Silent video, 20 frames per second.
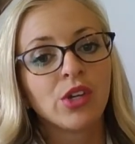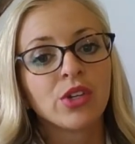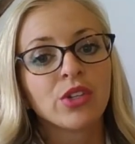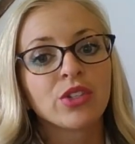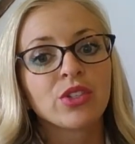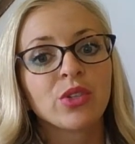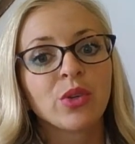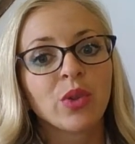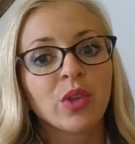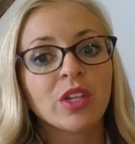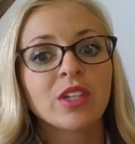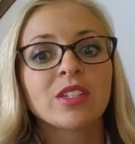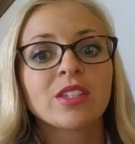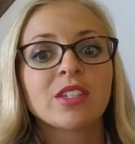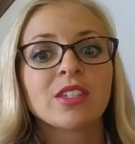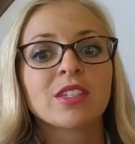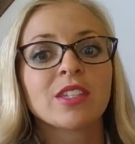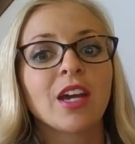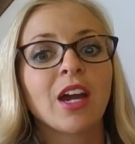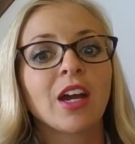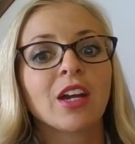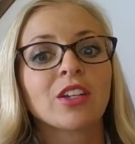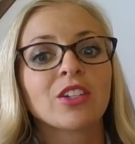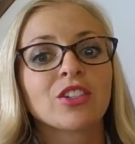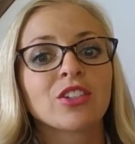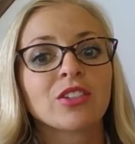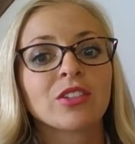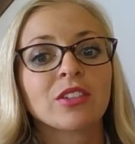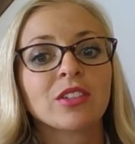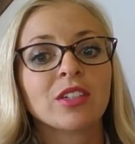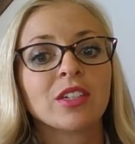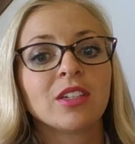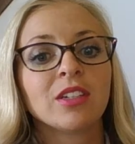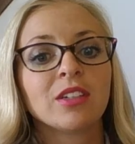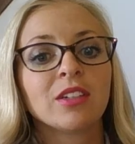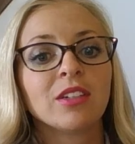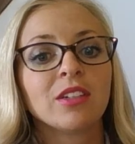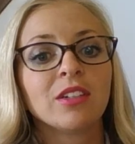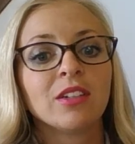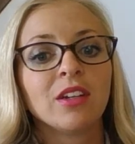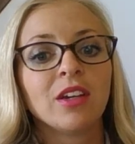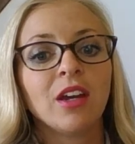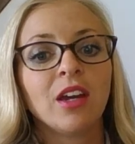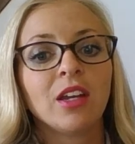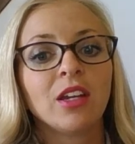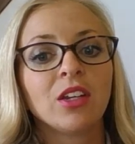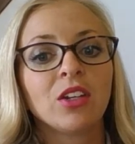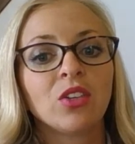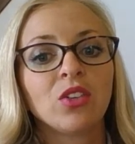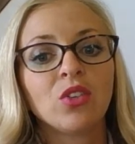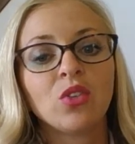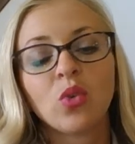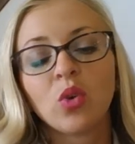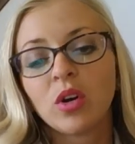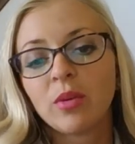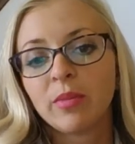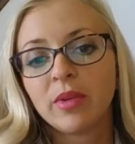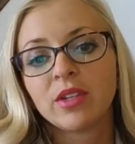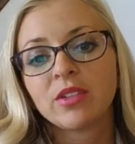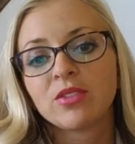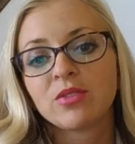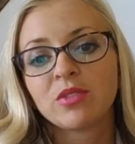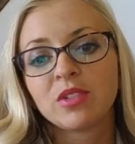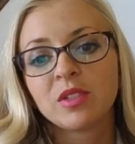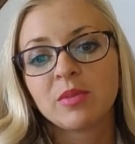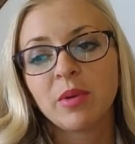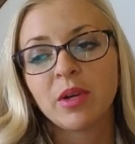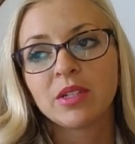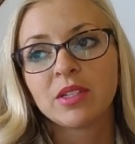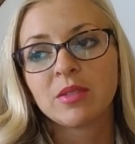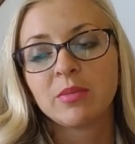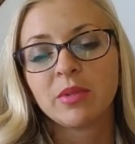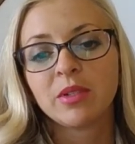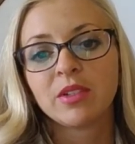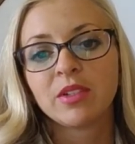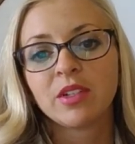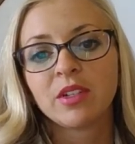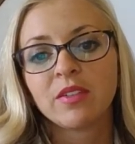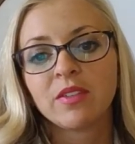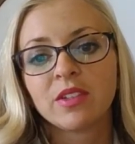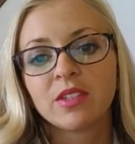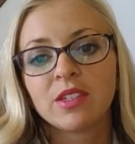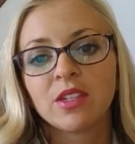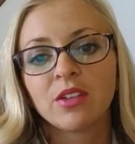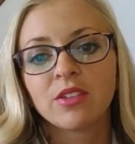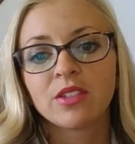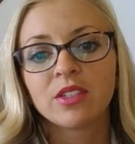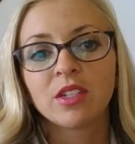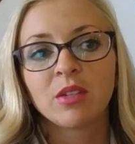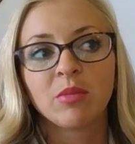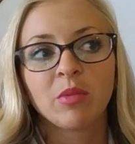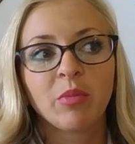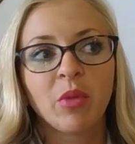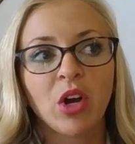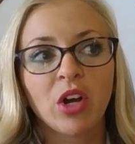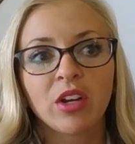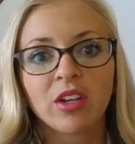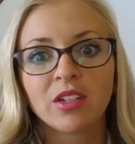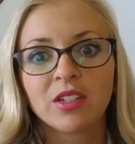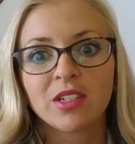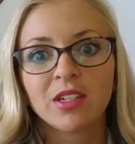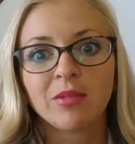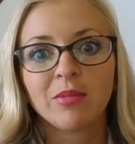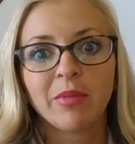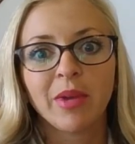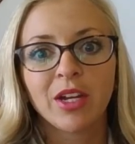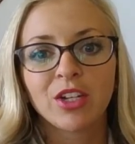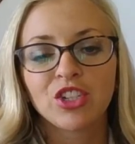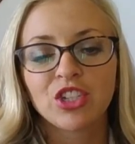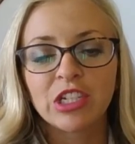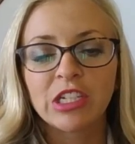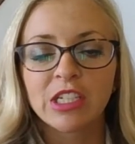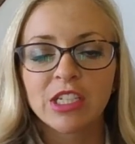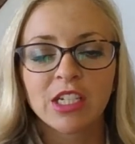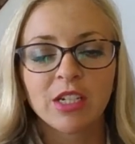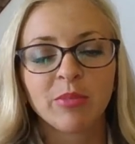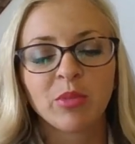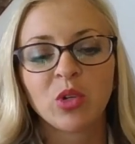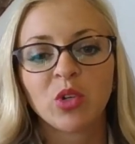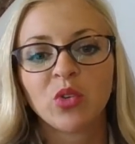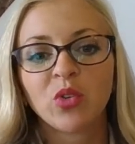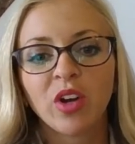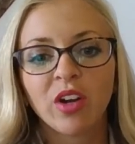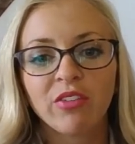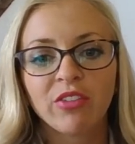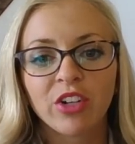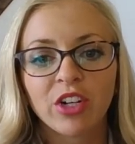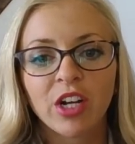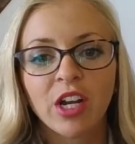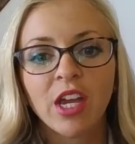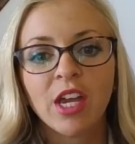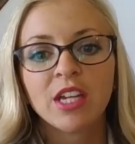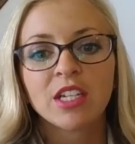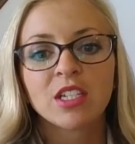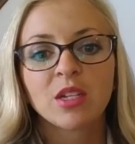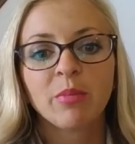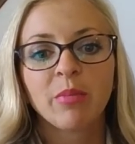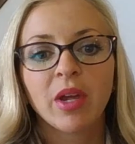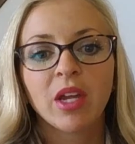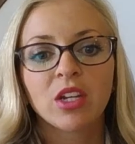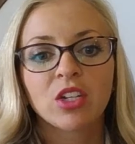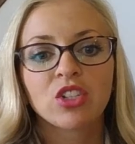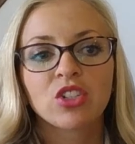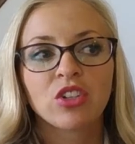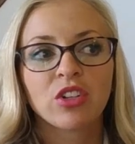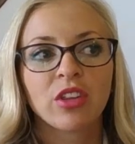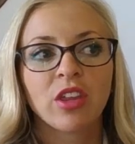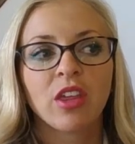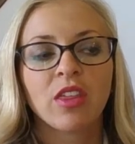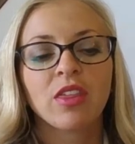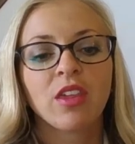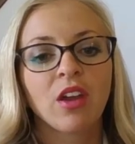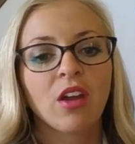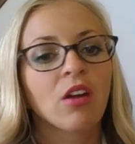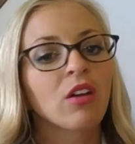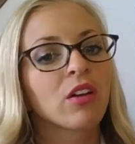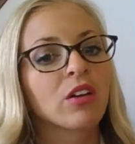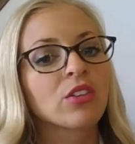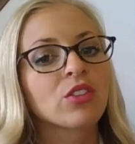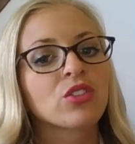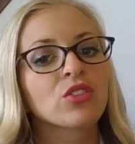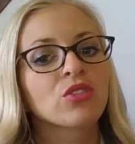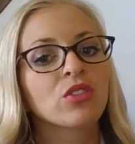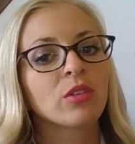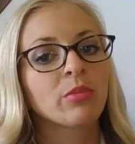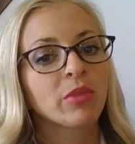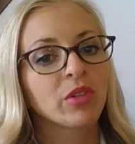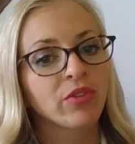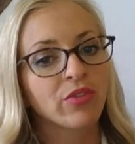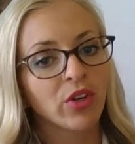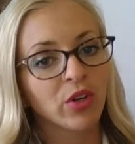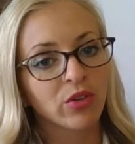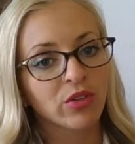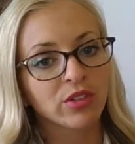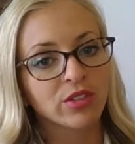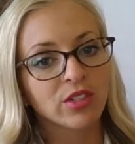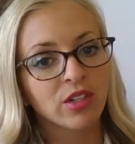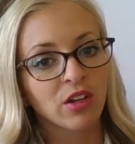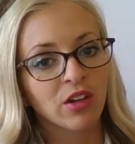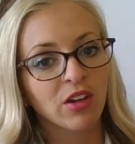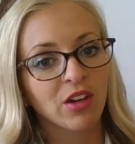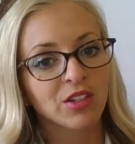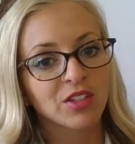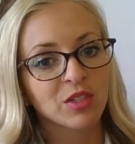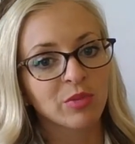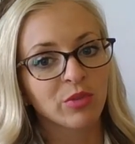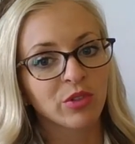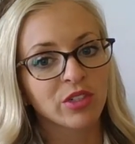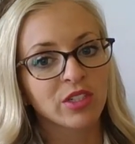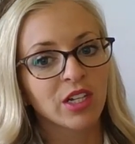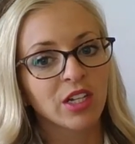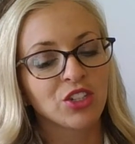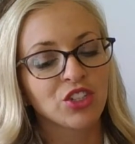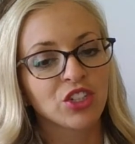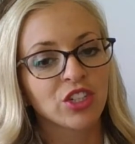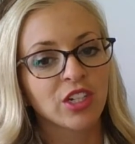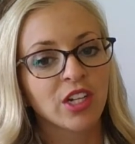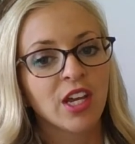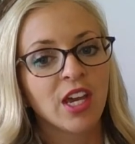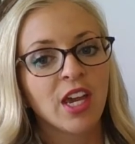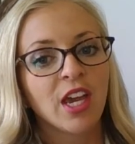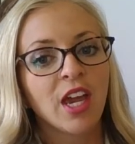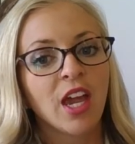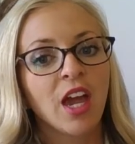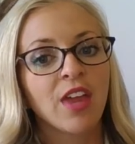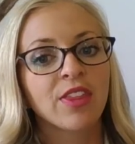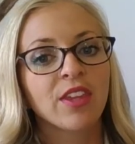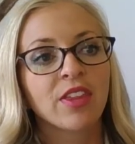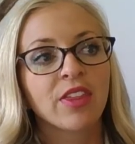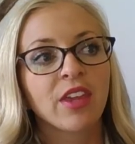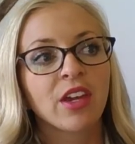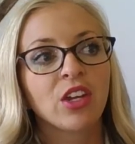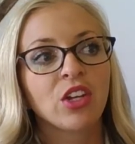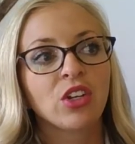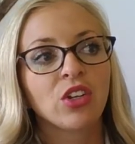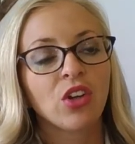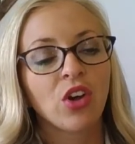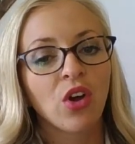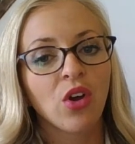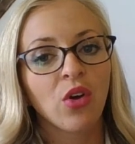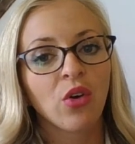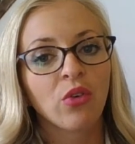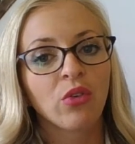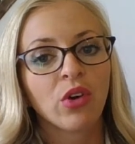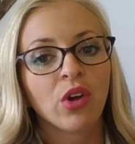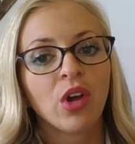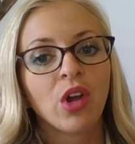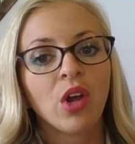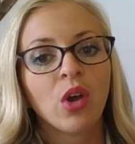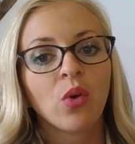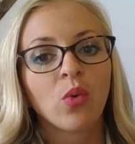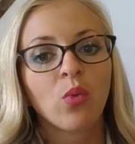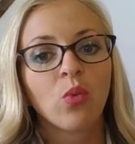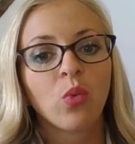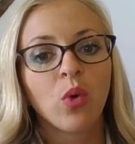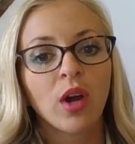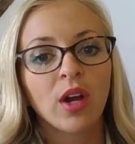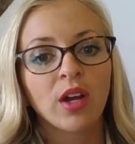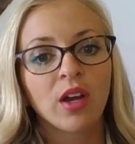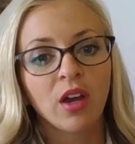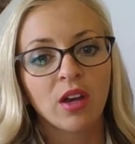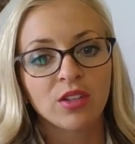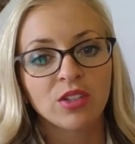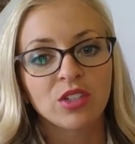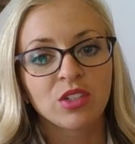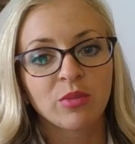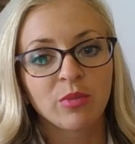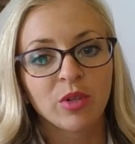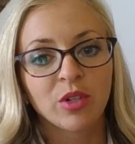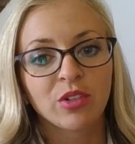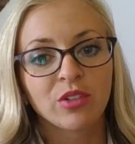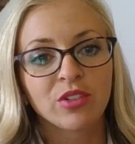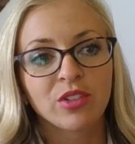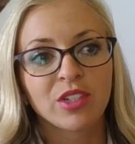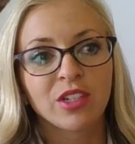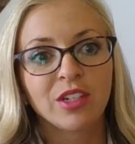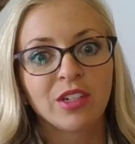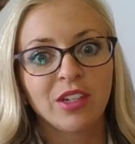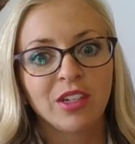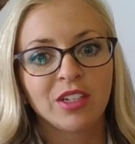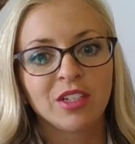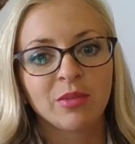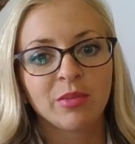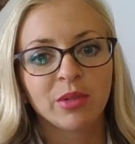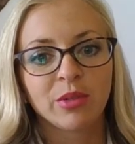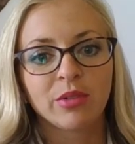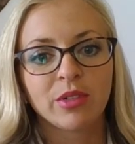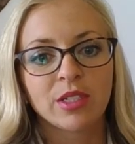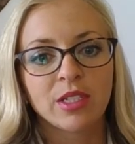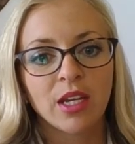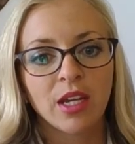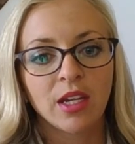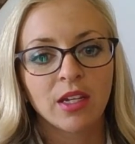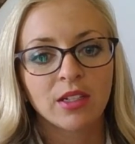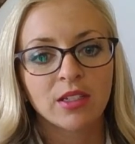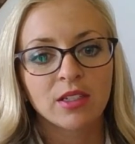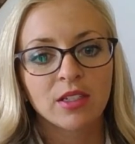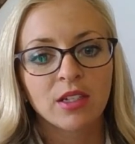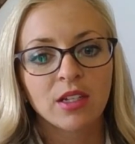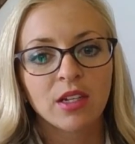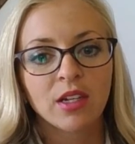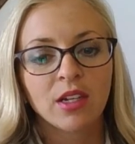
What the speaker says: So this is actually an enormous responsibility of the sales team, the marketing team, the managing team, whoever, to make sure that they are extremely focused on customer retention and that they know what customers need to be retained.